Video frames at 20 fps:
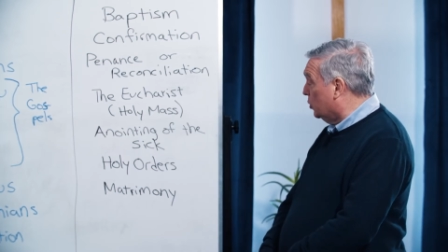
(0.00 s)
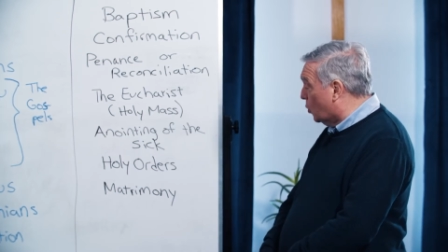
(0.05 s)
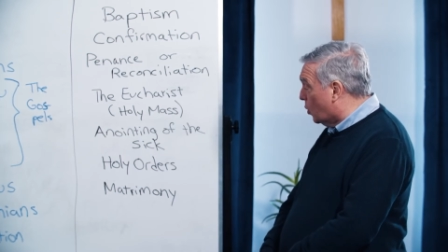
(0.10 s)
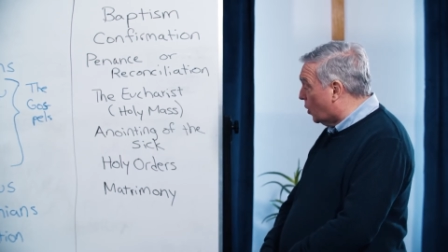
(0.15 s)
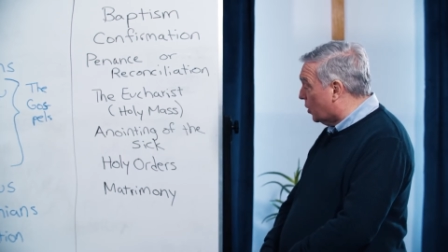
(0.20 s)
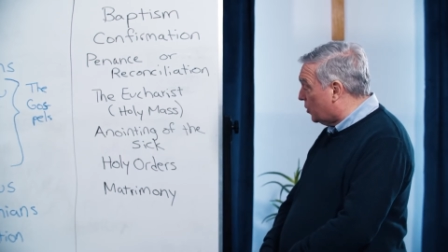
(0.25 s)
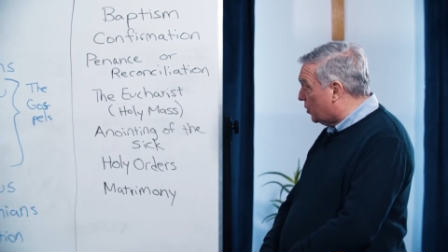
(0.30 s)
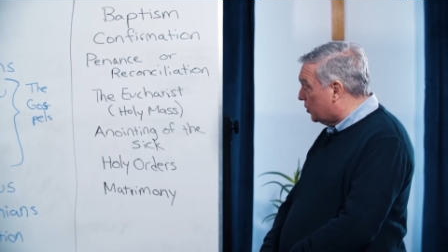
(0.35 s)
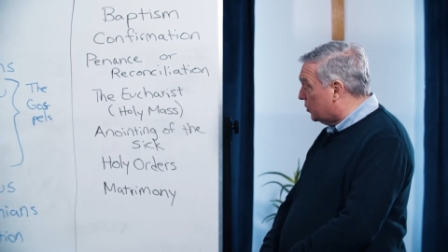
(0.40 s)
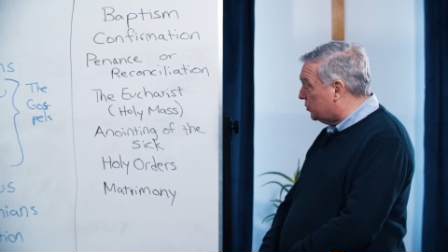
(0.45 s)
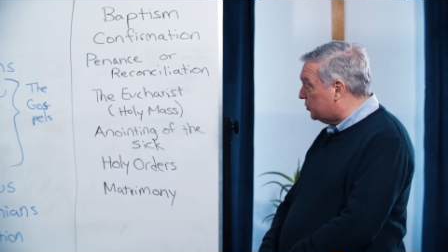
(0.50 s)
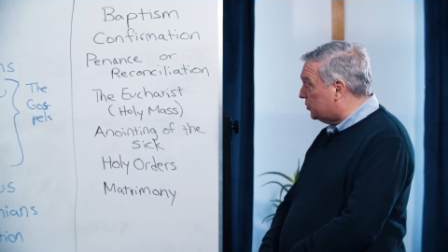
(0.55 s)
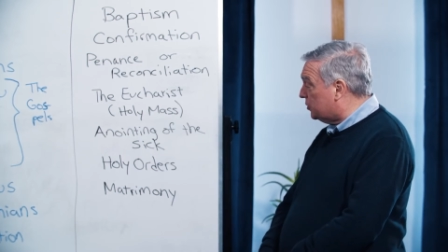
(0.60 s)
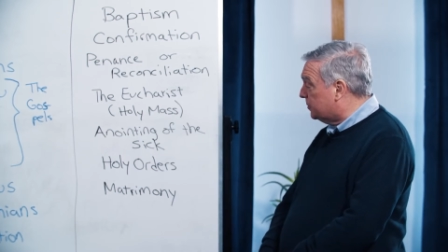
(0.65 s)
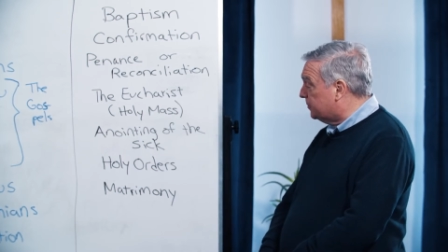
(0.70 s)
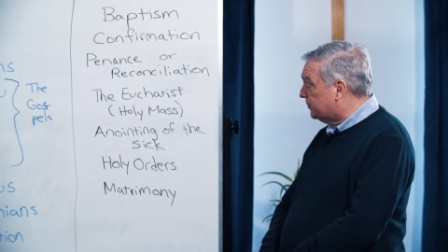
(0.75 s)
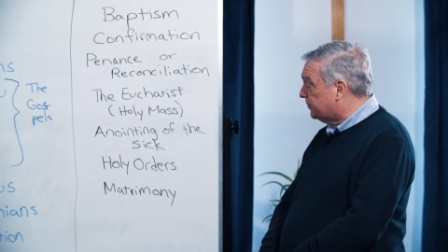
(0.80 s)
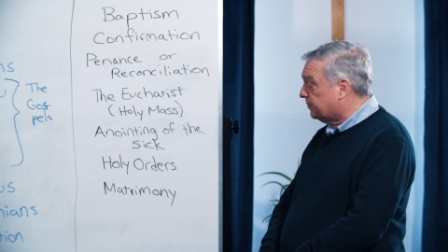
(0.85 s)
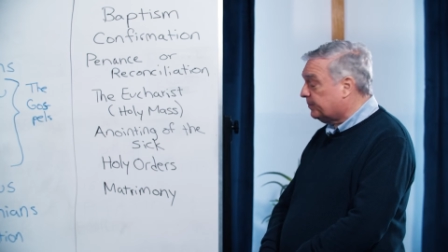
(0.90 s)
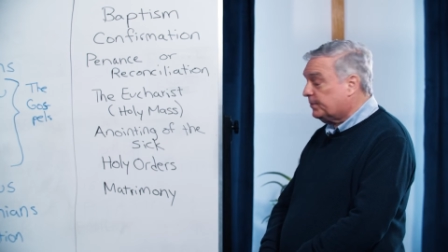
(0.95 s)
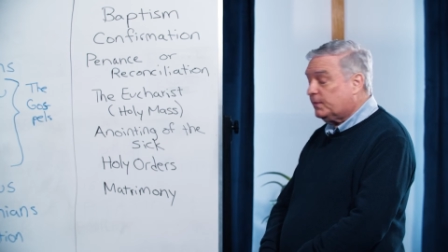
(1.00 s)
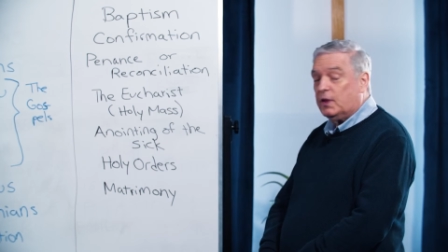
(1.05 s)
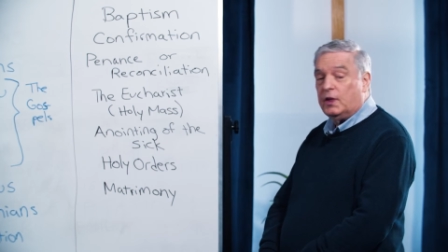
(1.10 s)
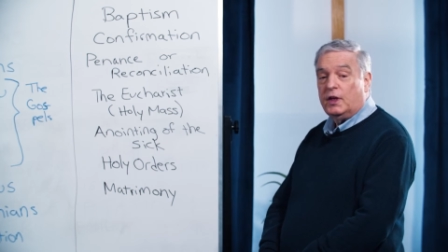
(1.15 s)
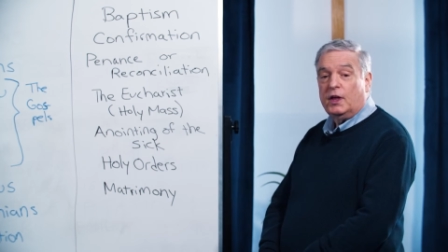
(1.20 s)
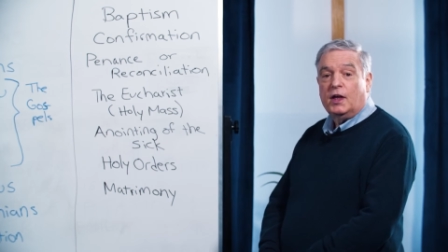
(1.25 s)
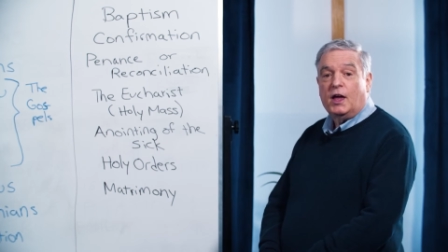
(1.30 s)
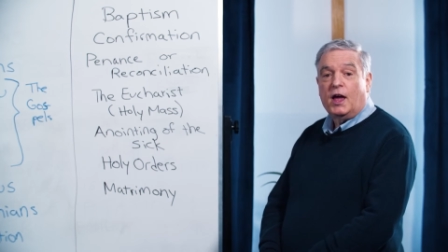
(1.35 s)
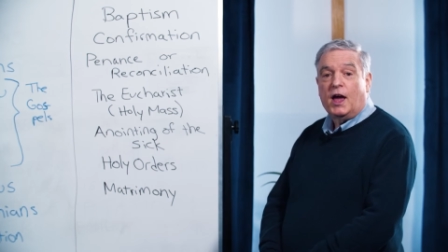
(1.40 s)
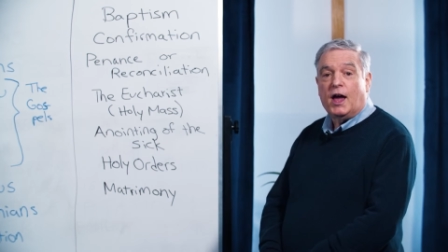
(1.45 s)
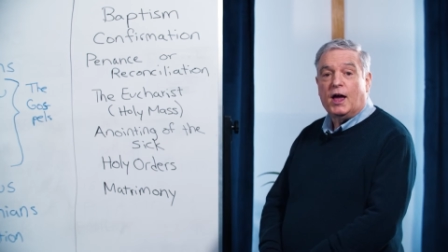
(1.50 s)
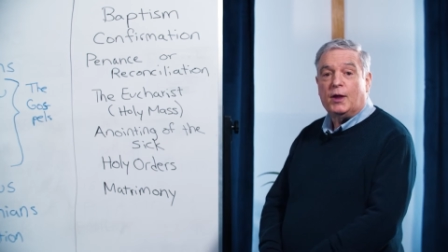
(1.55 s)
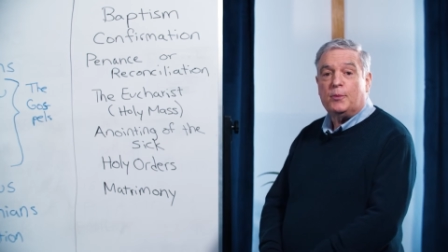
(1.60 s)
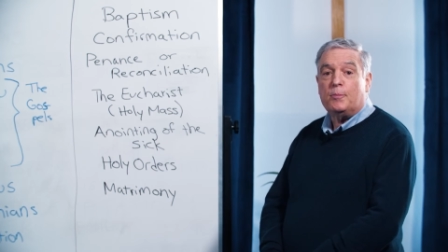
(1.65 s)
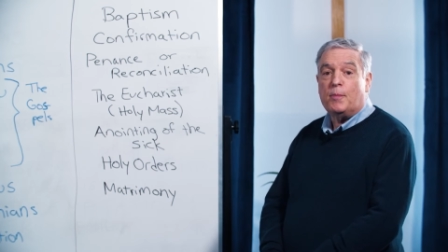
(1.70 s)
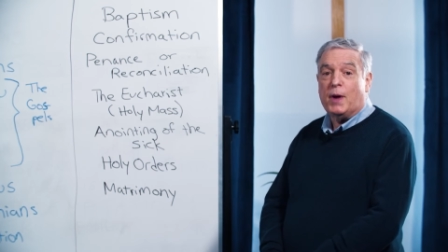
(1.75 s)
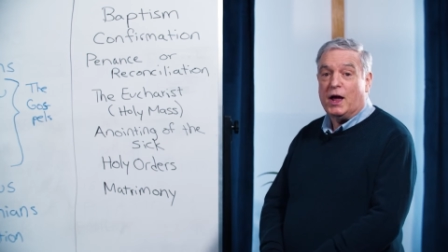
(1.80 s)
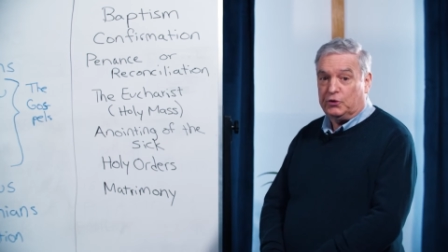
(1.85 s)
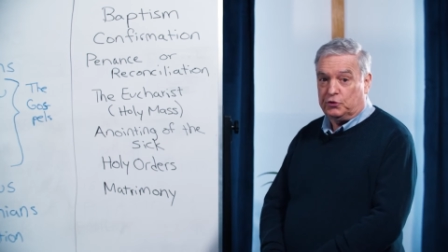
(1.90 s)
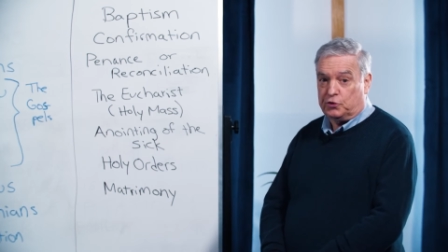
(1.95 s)
orders, and
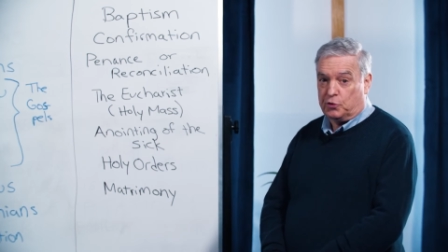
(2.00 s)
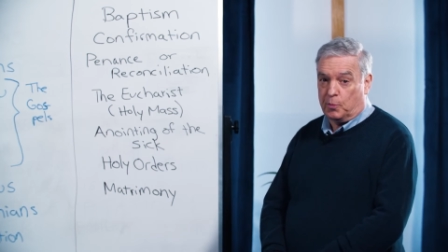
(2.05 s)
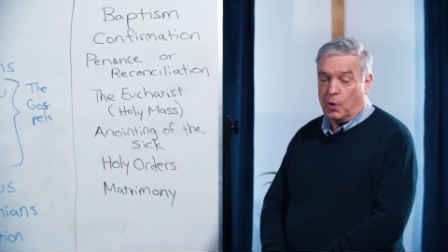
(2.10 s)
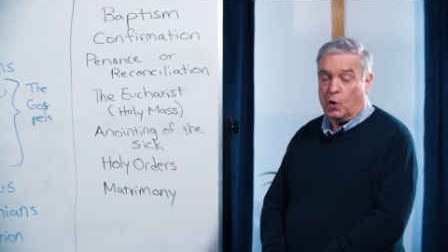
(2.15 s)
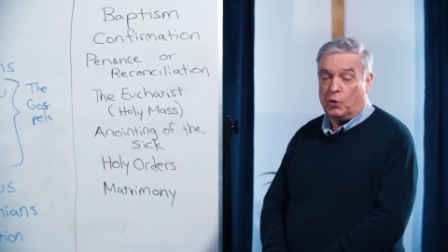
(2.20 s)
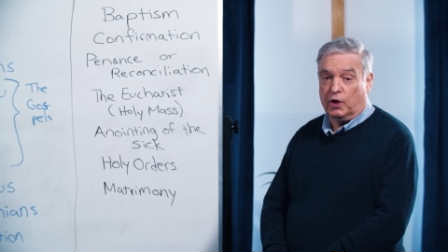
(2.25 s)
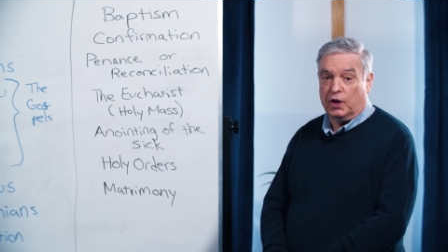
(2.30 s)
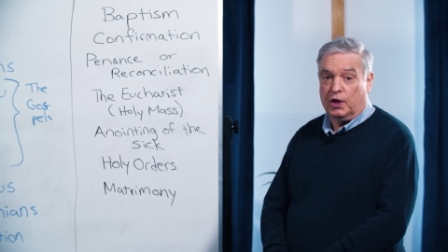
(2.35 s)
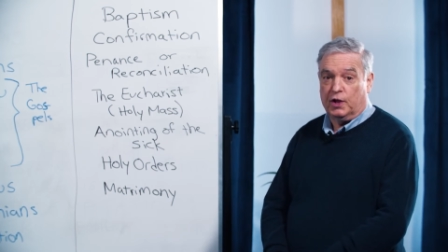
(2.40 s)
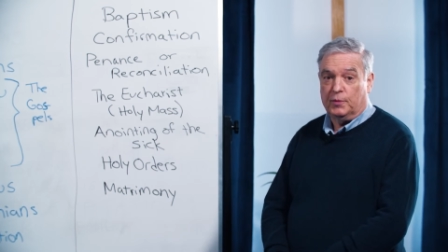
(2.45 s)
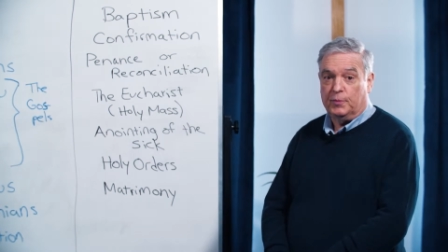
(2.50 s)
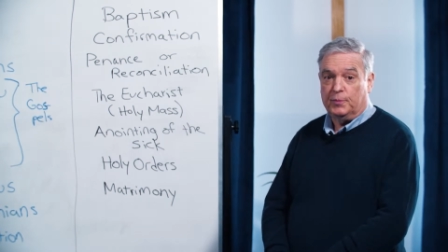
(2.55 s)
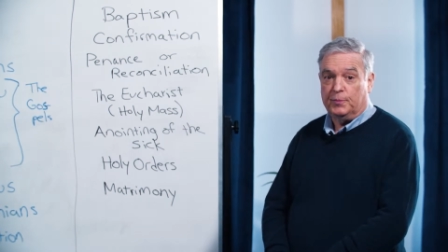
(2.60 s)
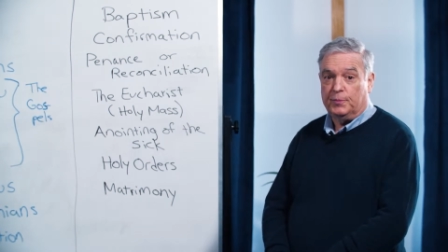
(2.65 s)
matrimony.